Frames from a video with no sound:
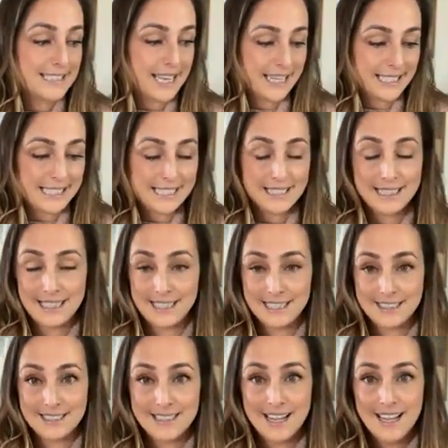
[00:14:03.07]
taking
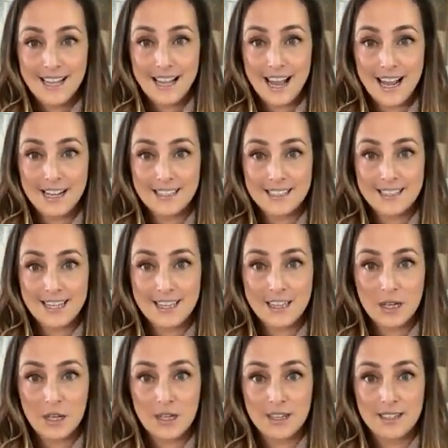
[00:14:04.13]
these and
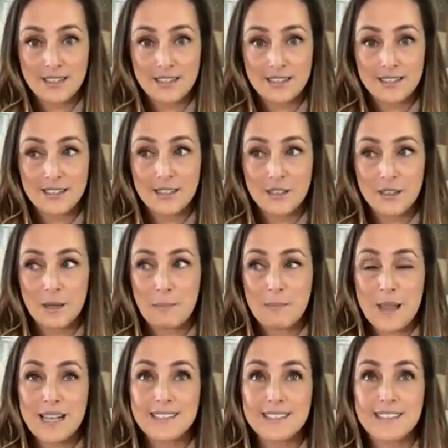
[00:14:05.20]
the
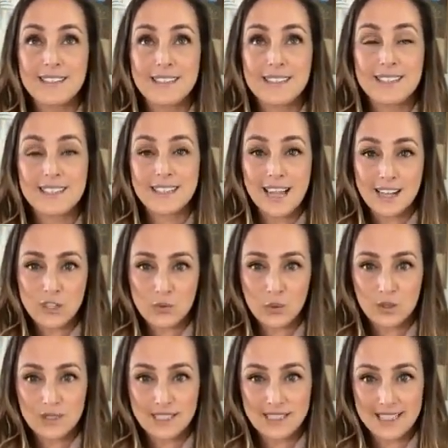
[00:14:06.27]
best
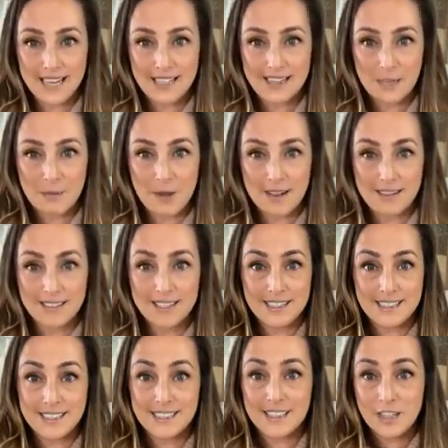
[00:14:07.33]
schedule to take them on,
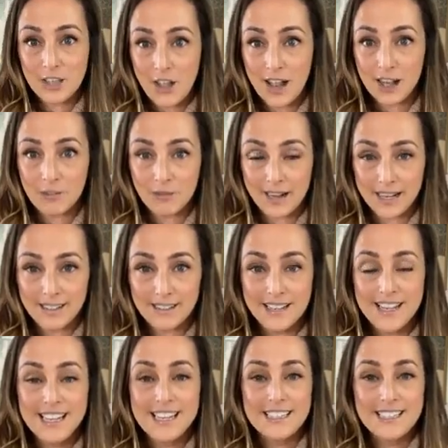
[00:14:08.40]
because it's a lot, right?
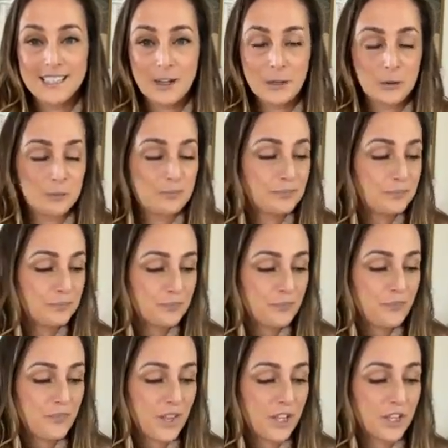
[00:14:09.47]
So
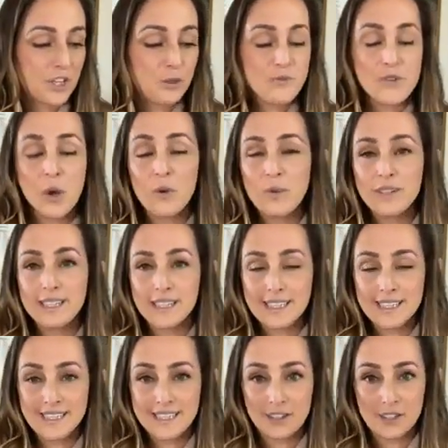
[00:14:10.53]
you don't
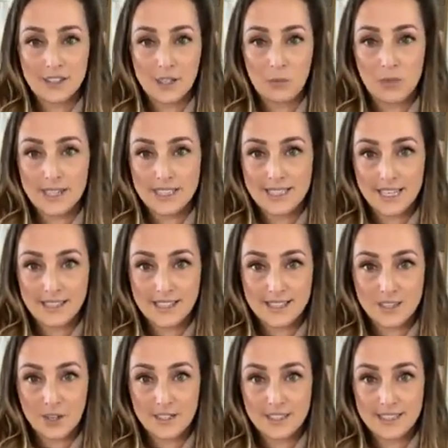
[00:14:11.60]
necessarily want to take
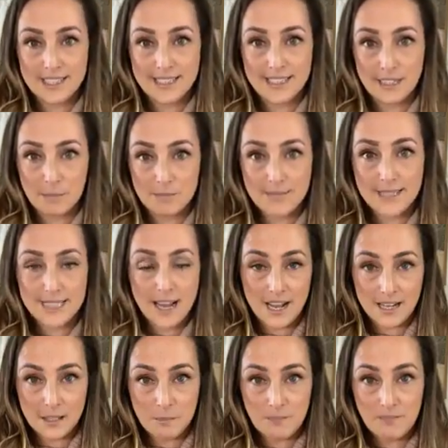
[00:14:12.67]
these all at the same
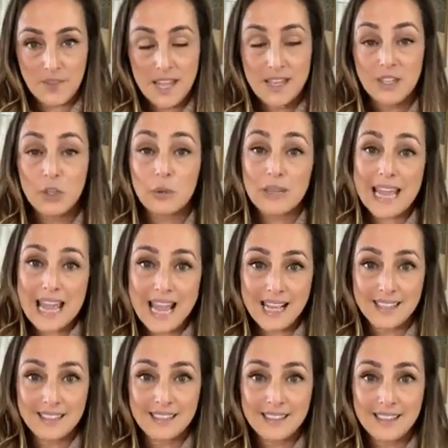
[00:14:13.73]
time. You
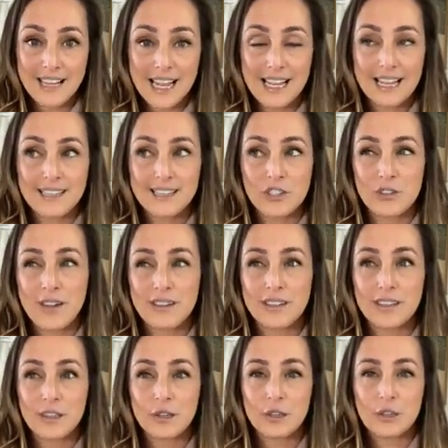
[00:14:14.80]
can, and you're not
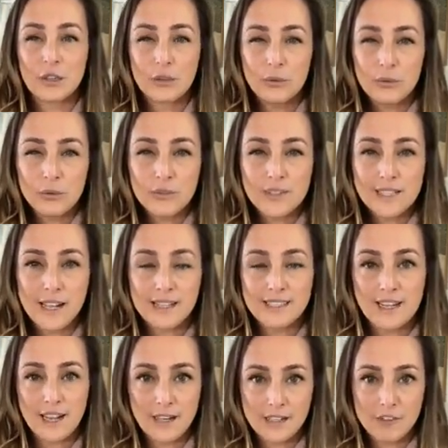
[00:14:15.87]
going to lose a
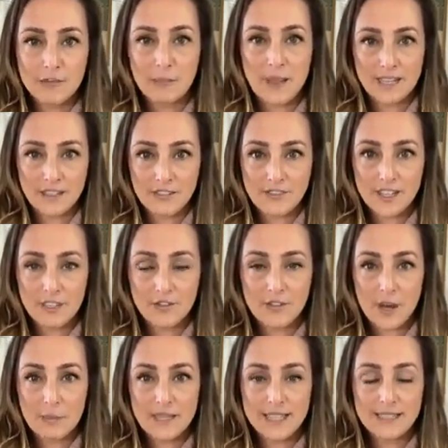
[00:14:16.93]
ton of benefit
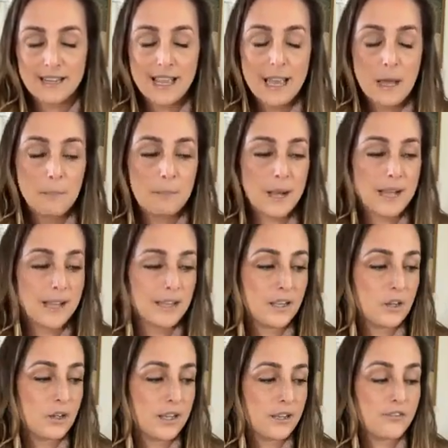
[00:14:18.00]
from it, but
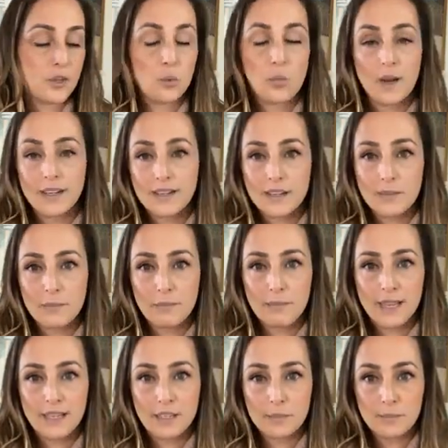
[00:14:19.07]
if you want to
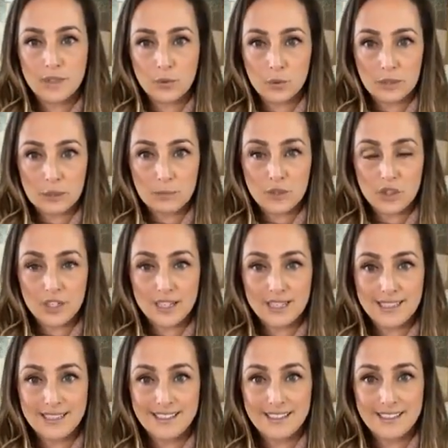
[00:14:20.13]
make
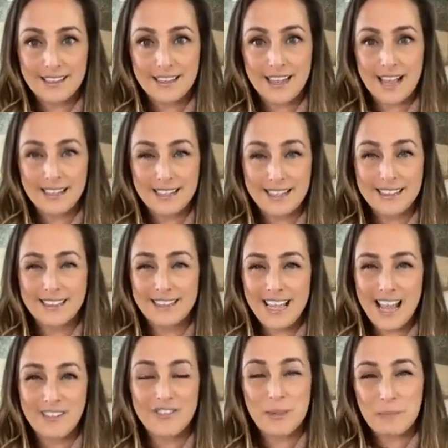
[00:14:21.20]
absorption,
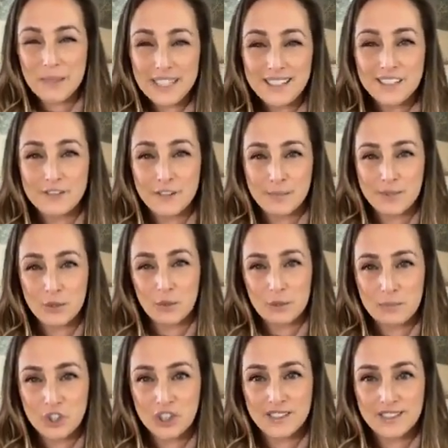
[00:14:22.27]
have the peak of
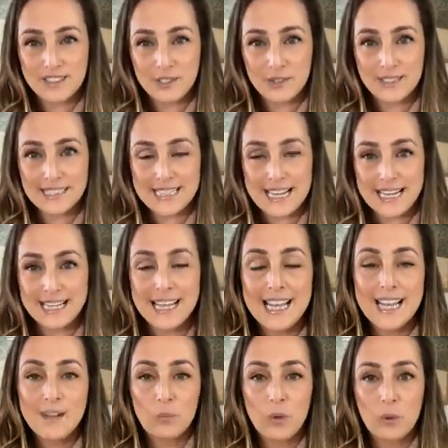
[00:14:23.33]
absorption, so to say,
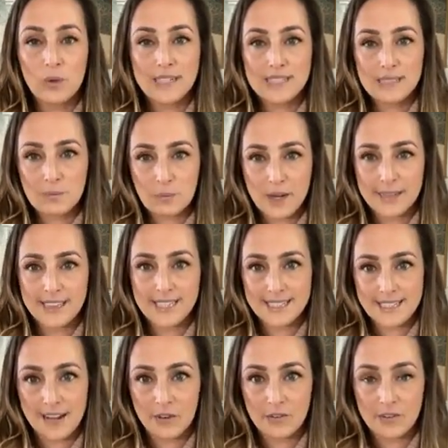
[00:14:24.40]
we want to spread
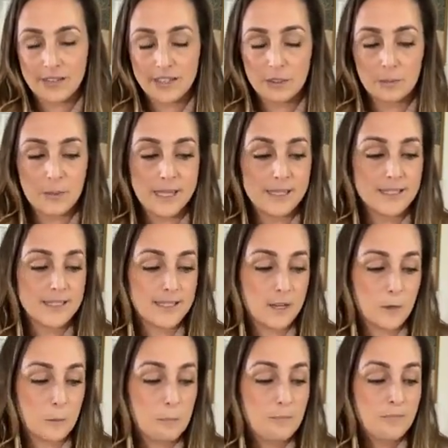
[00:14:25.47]
this out a little bit.
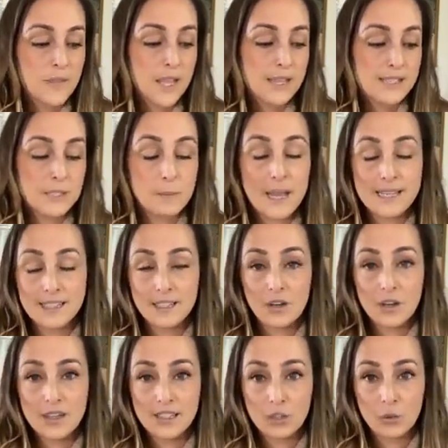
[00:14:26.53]
So depending
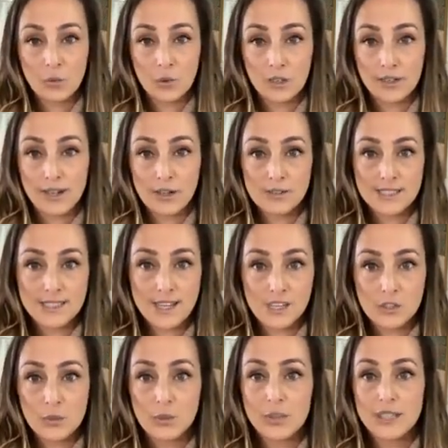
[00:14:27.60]
on your workout
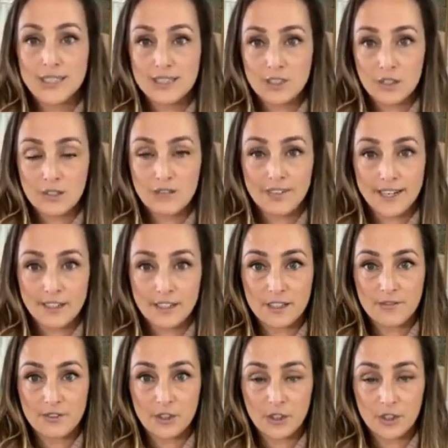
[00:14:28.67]
schedule, this could vary
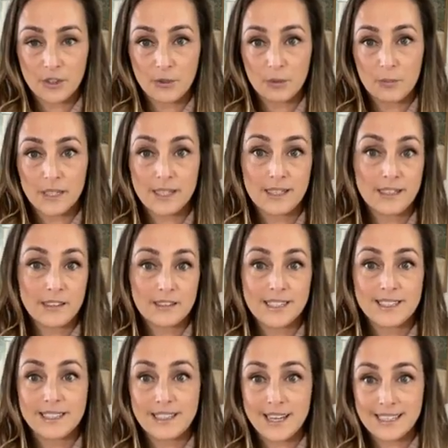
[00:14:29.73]
for you, but here
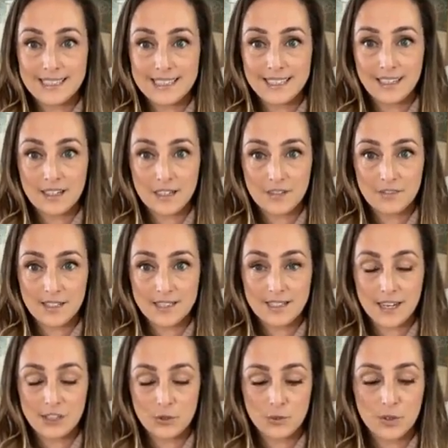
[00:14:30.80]
is an idea of a
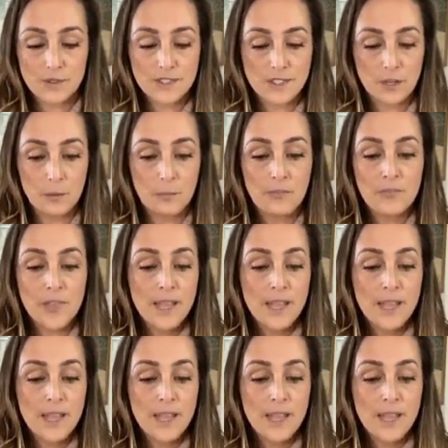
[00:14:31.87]
schedule. So